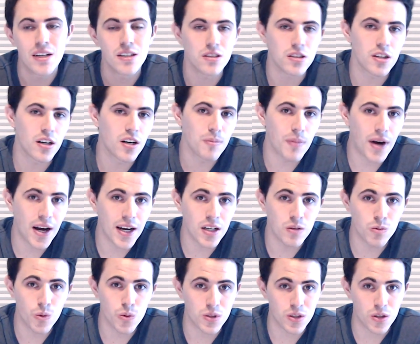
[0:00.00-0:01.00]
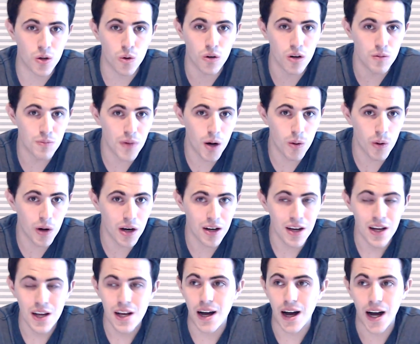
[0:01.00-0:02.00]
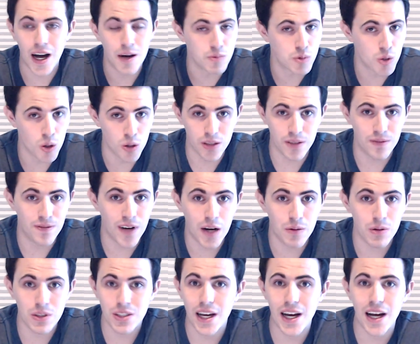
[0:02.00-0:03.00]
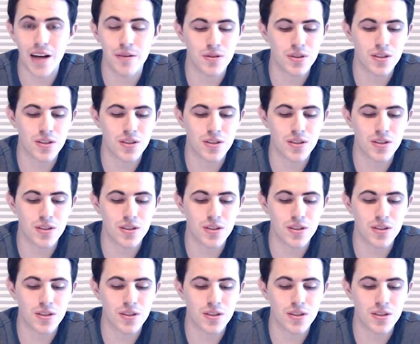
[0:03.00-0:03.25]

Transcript: Jeremiah Owusu-Koramoah, I'm totally fine with that.